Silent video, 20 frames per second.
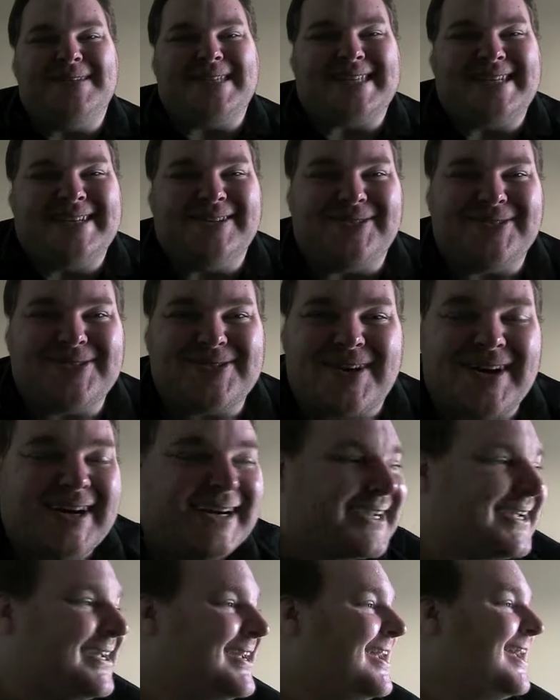still
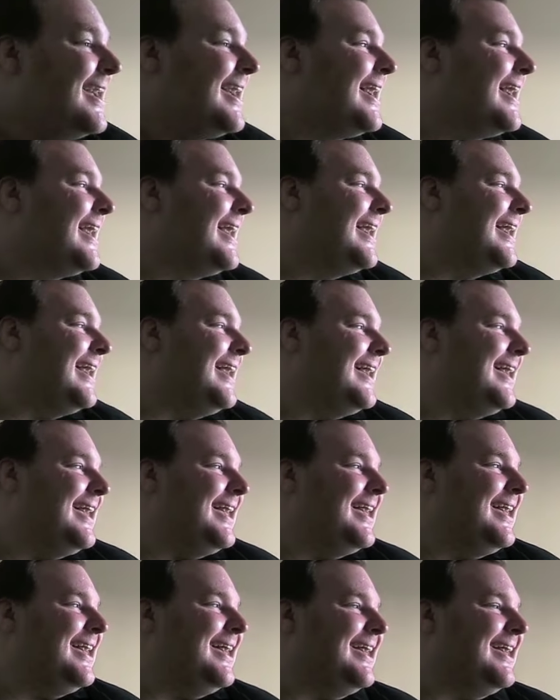drunk.
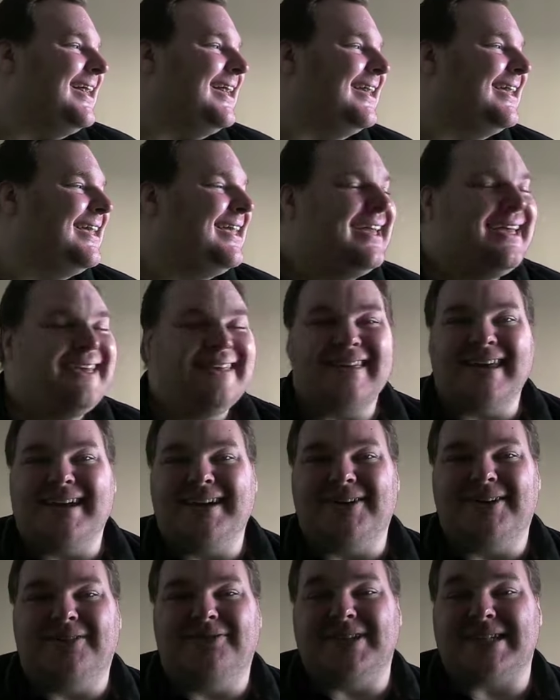
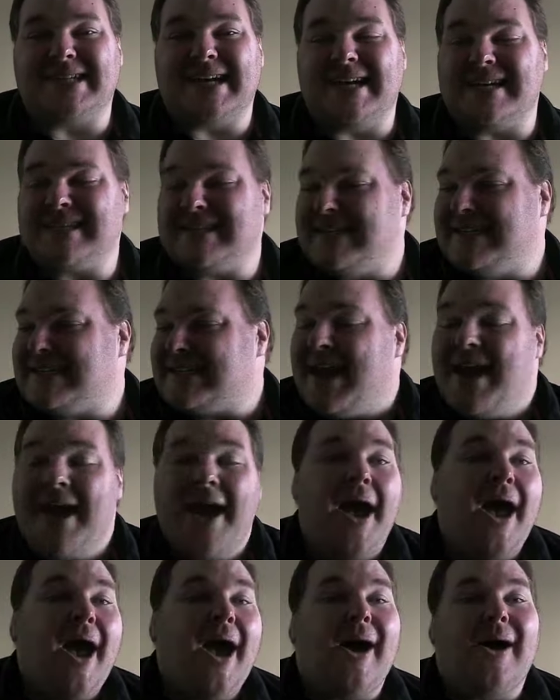Thank God for taxis.
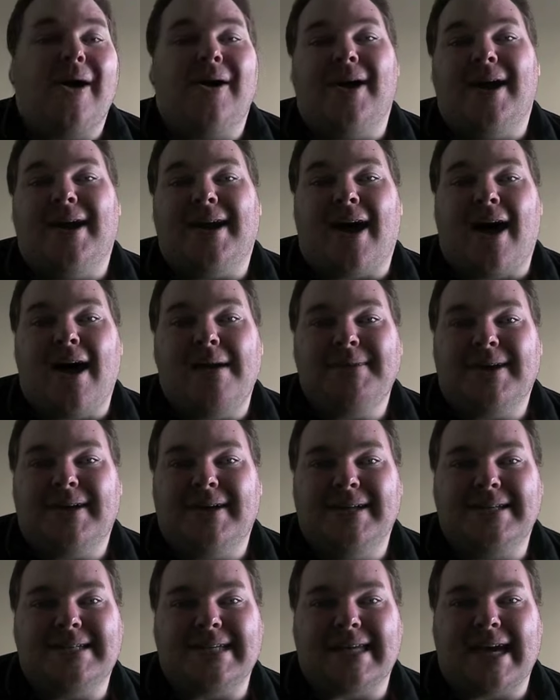All right, I'm
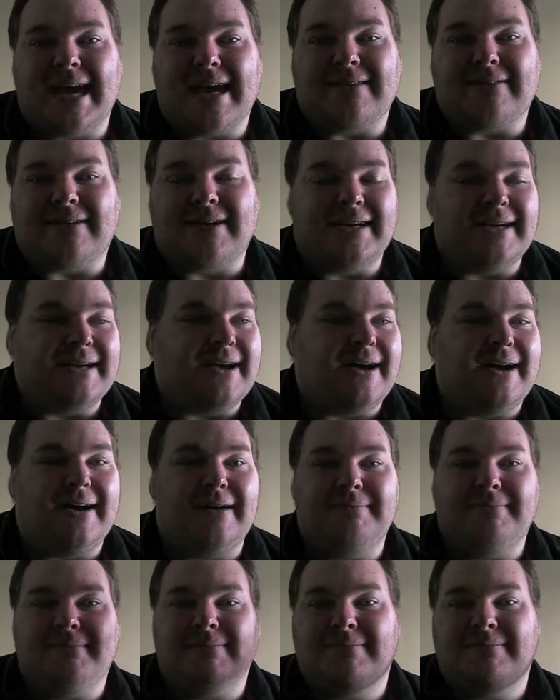going to the gathering.
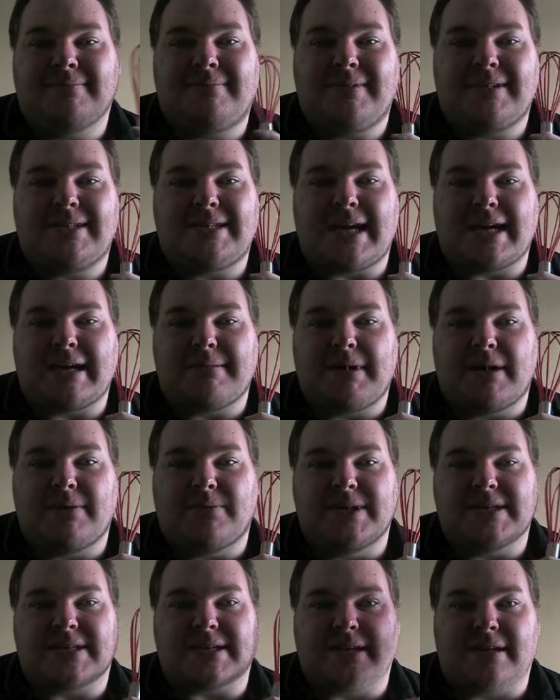I'm taking my
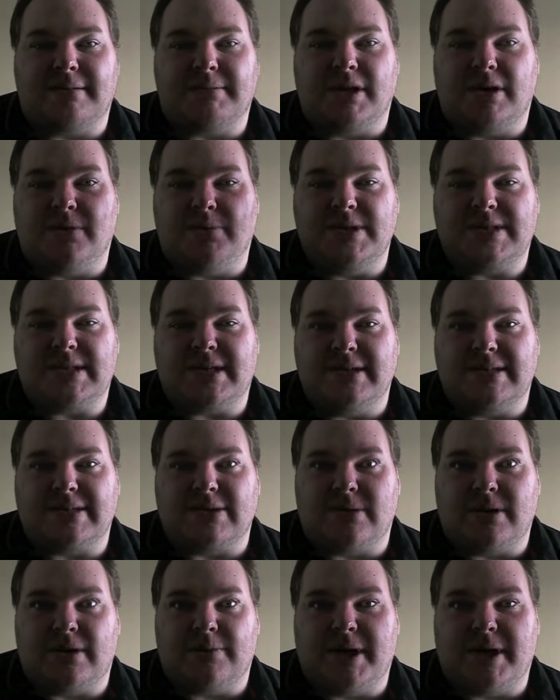whisk and I'm going to whisk yous all